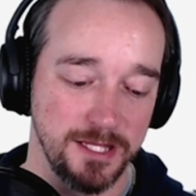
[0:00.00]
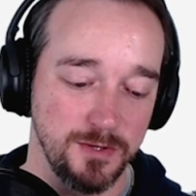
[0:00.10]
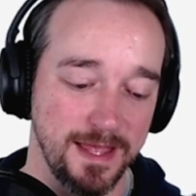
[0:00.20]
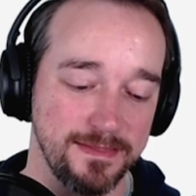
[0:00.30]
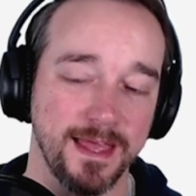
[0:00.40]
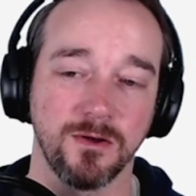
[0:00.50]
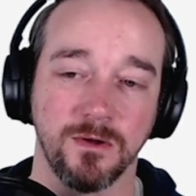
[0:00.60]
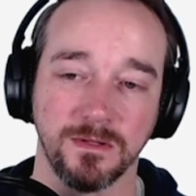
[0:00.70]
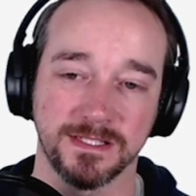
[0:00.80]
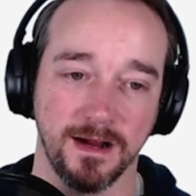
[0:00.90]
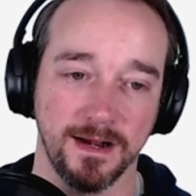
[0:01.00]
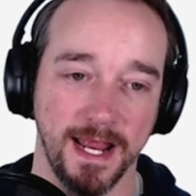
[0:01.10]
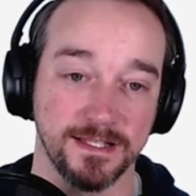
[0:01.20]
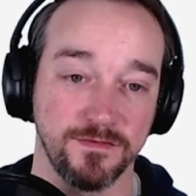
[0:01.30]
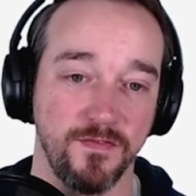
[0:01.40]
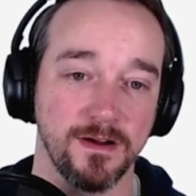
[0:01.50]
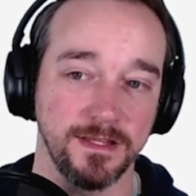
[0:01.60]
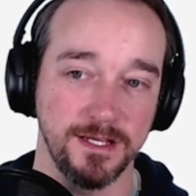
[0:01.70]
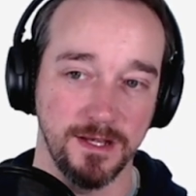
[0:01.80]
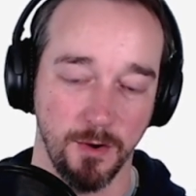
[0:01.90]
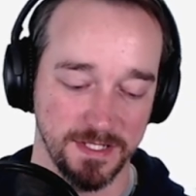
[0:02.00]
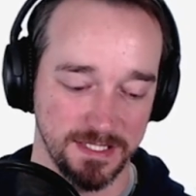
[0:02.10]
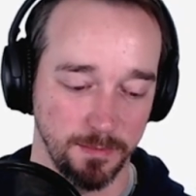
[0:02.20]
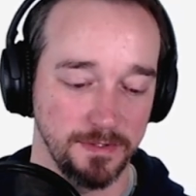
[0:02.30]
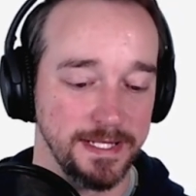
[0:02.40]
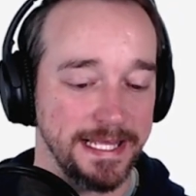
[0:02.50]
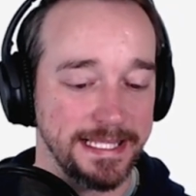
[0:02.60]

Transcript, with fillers: you get that cold start and it's fairly noticeable.